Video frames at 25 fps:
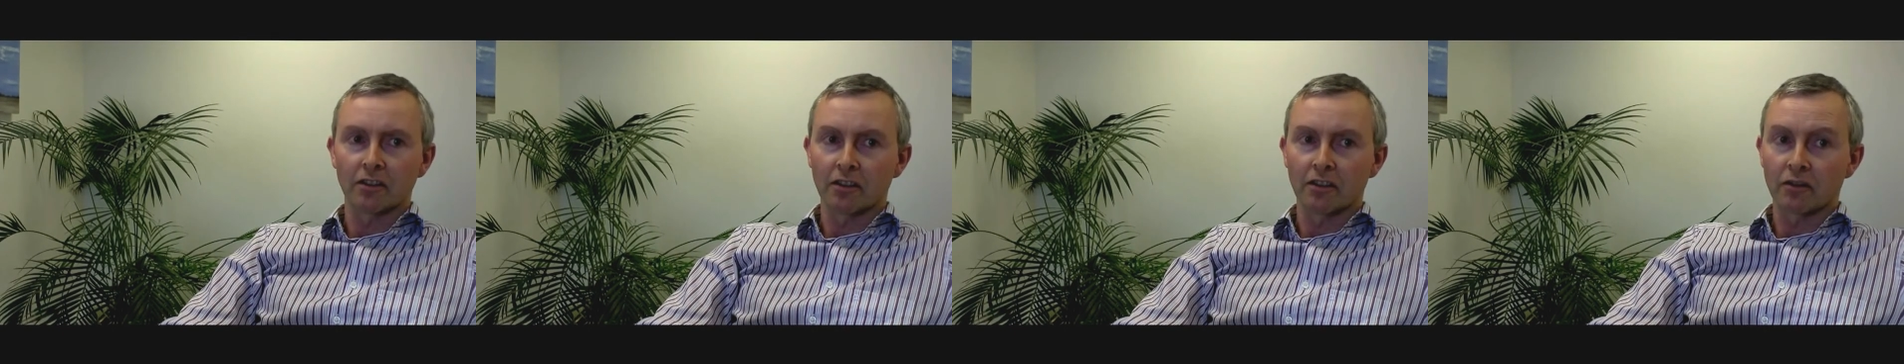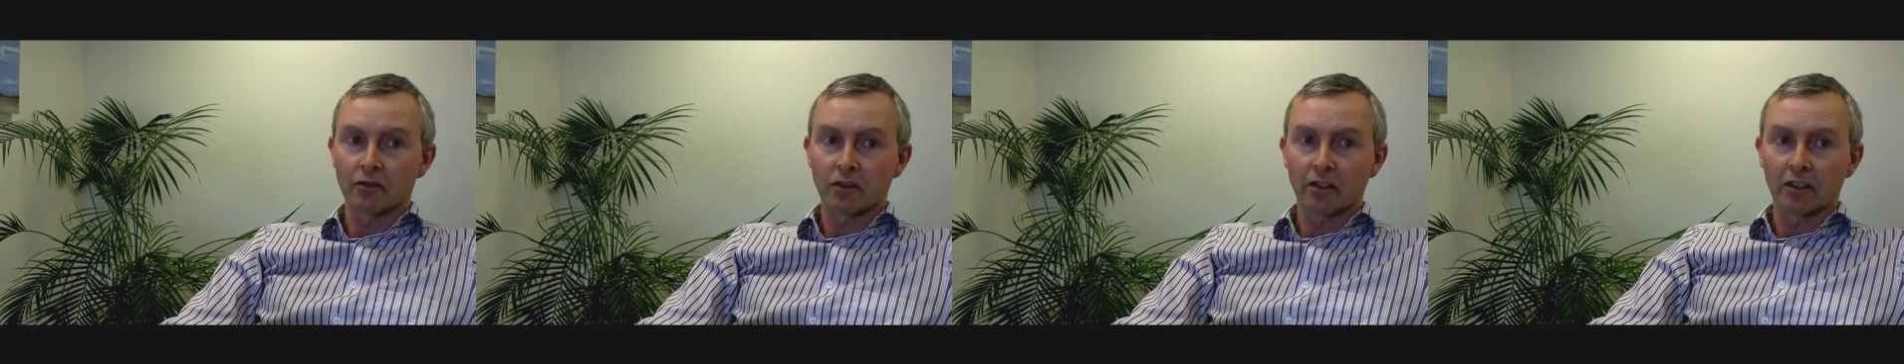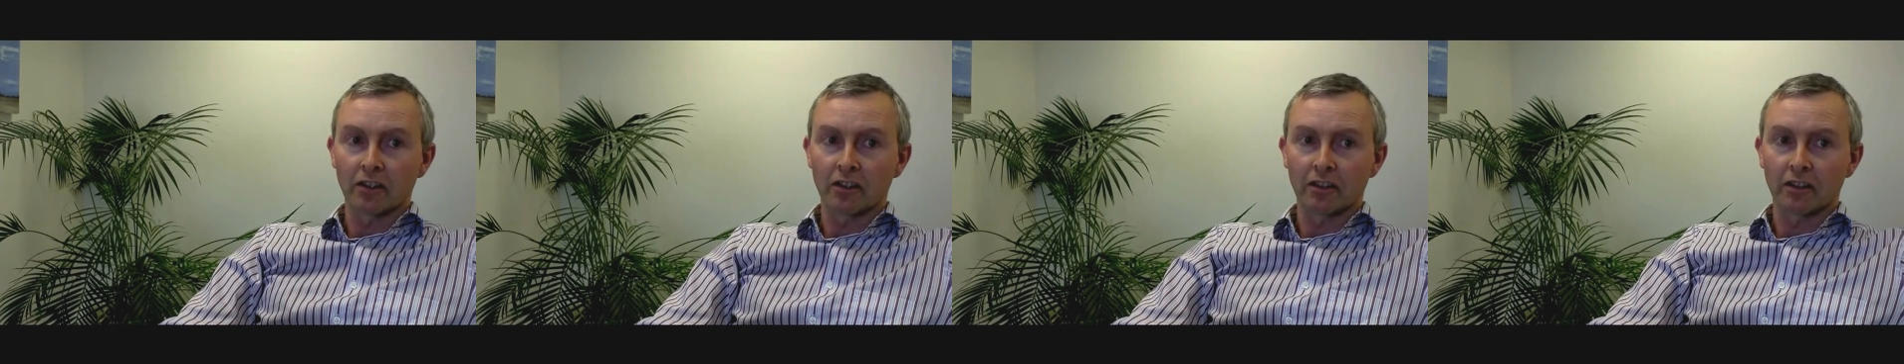as
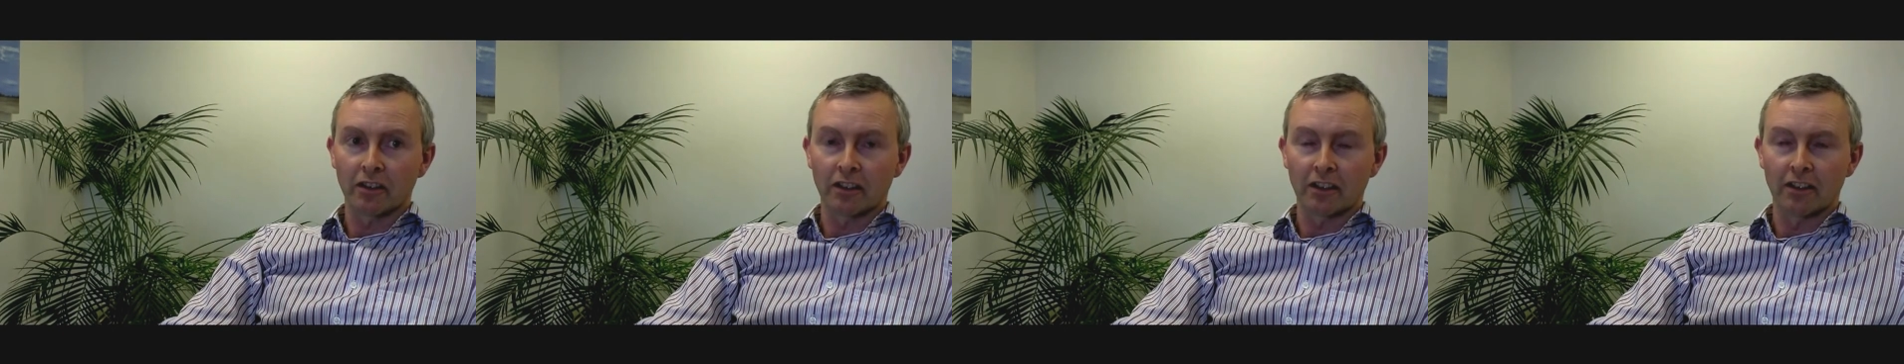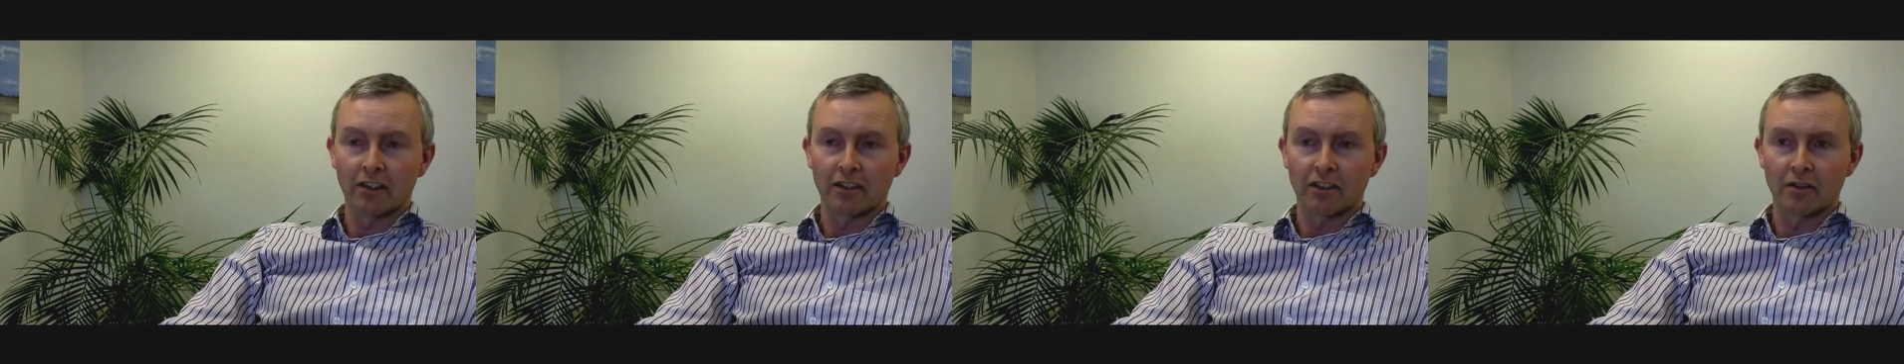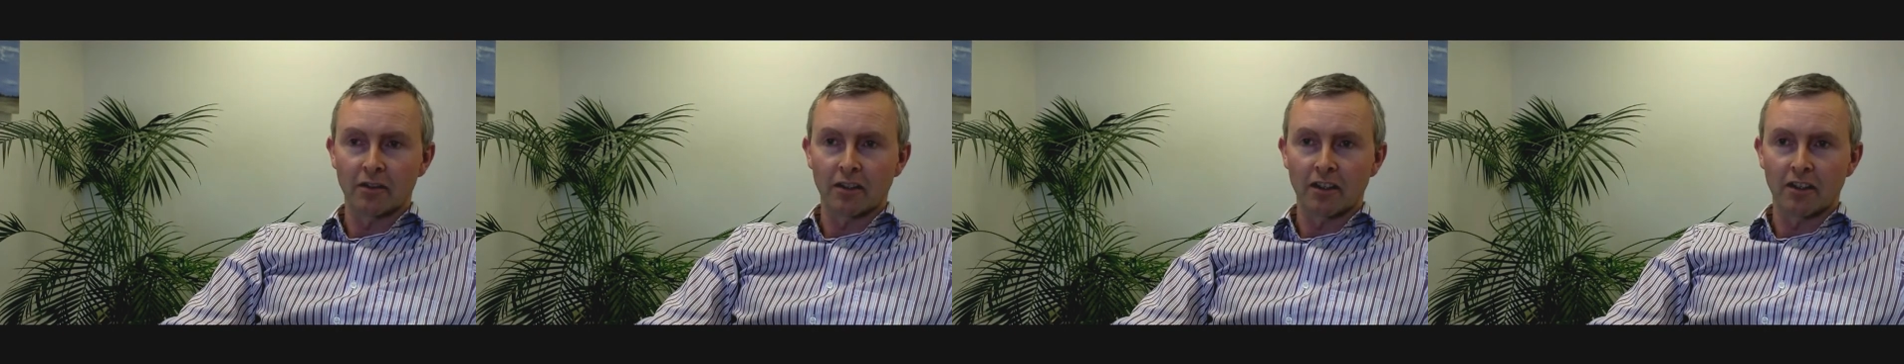interesting
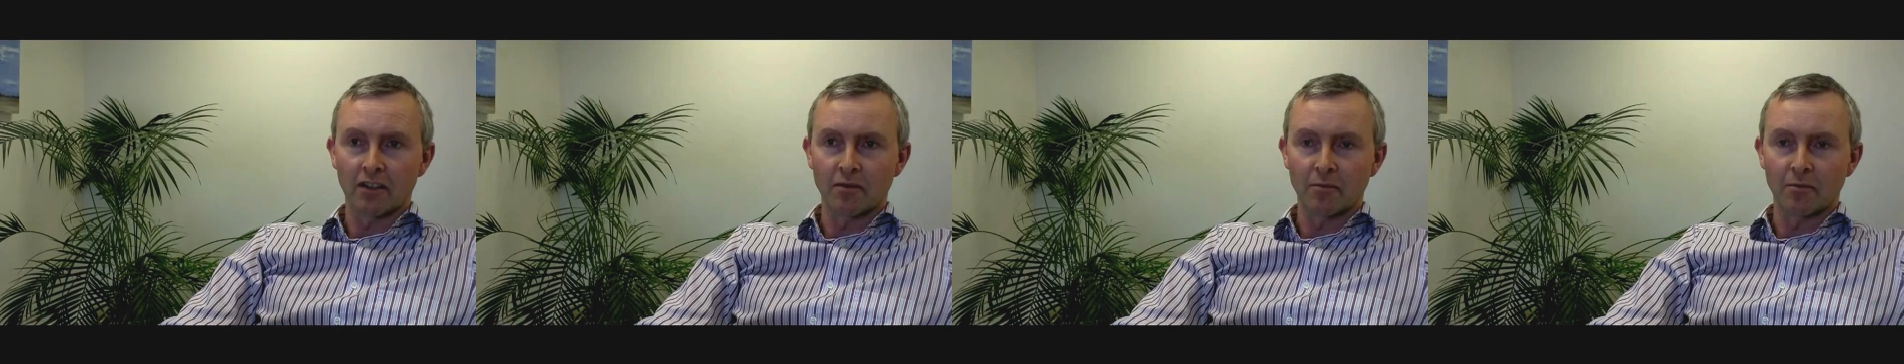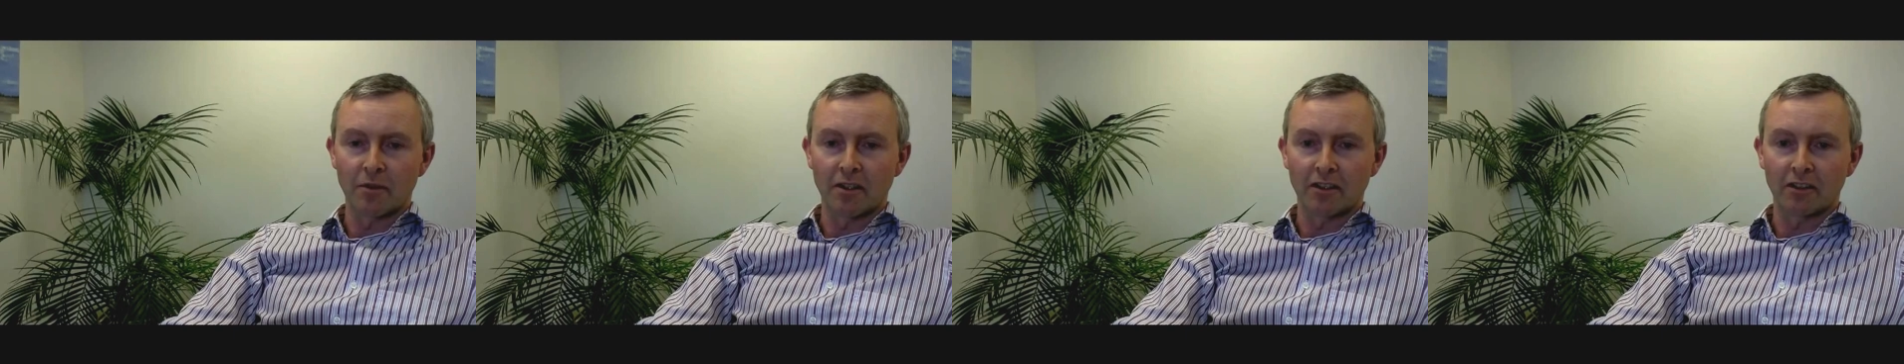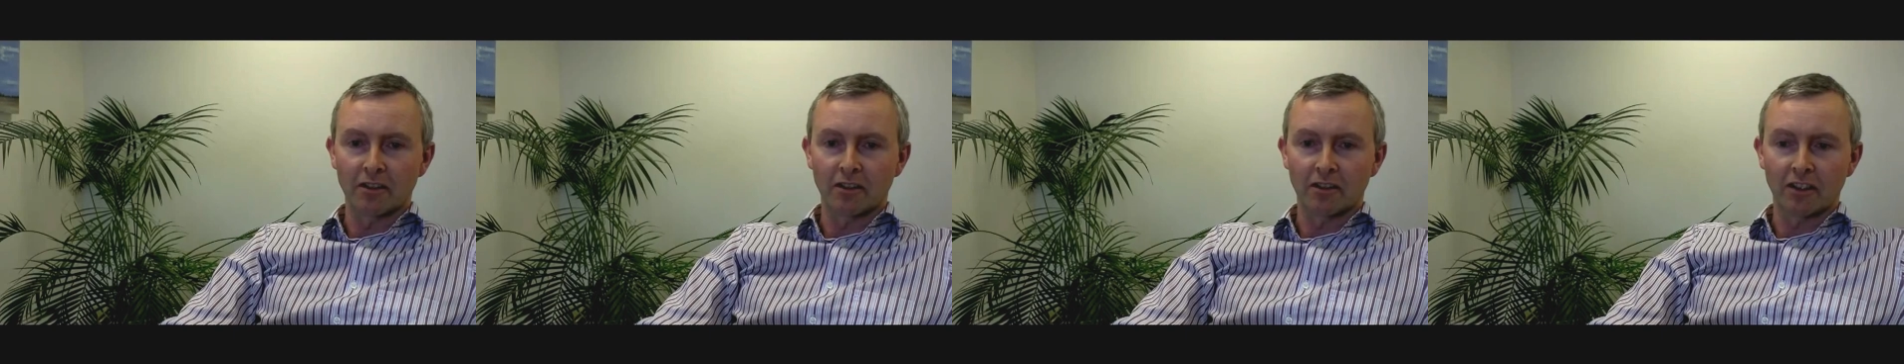as
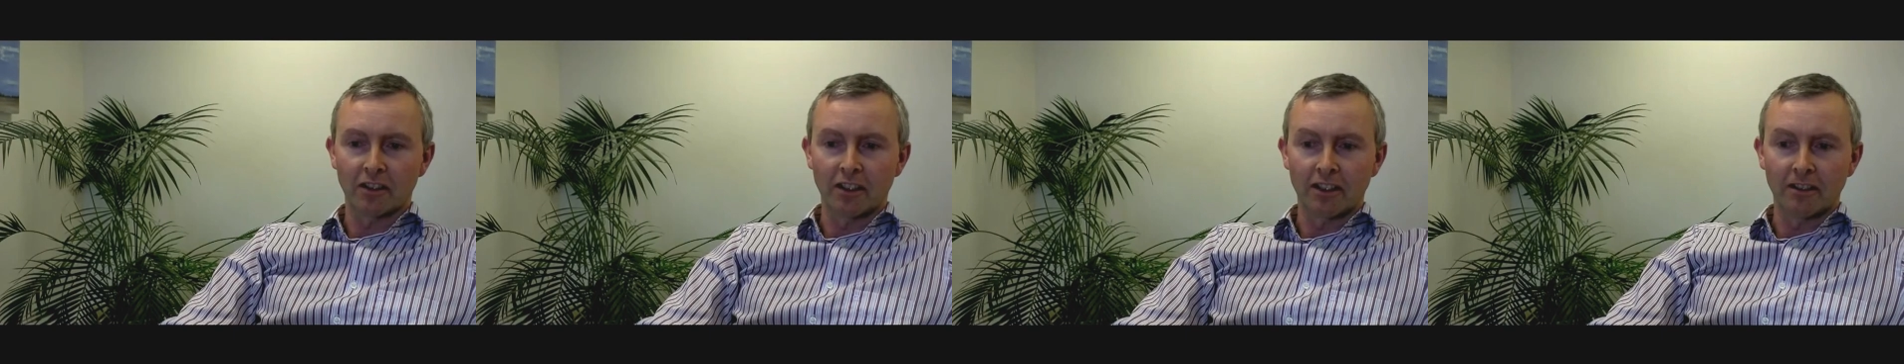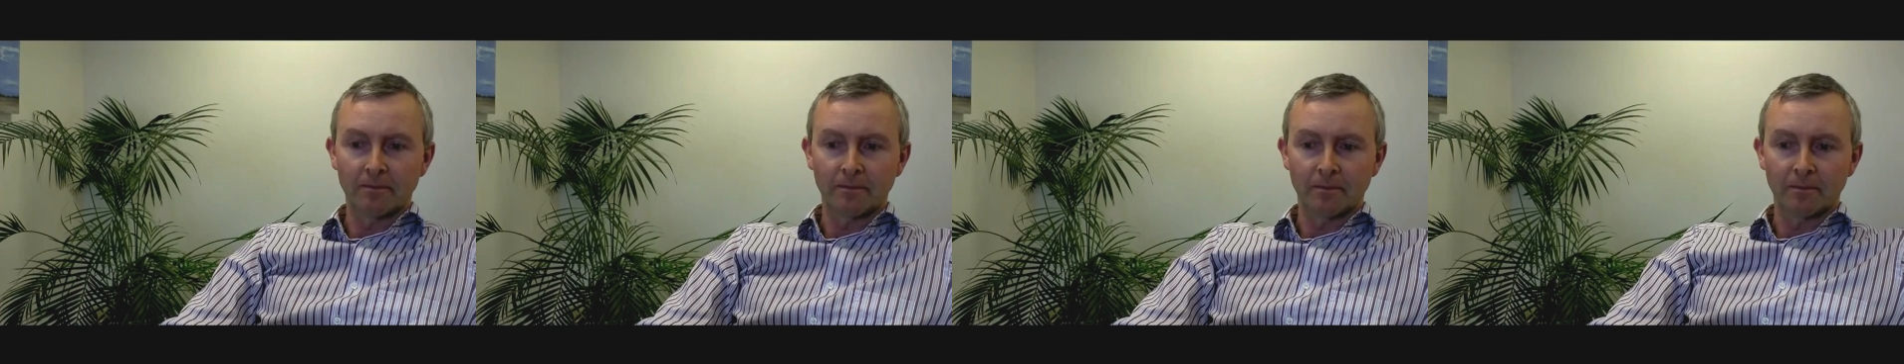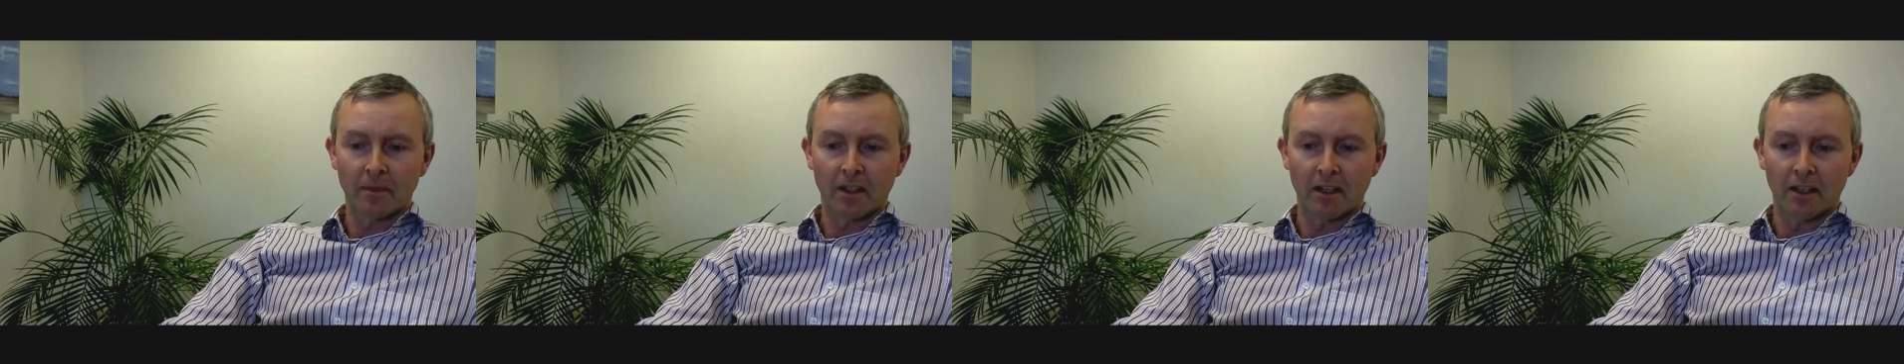B2C.